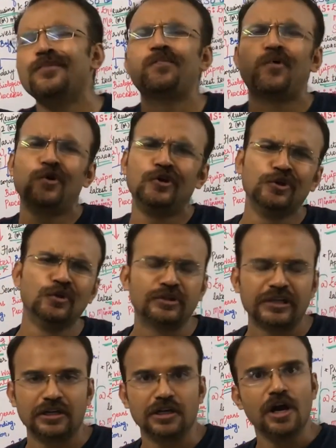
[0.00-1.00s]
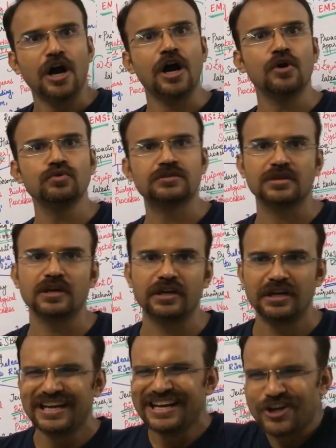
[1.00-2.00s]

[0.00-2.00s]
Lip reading: pollutant. How, sir?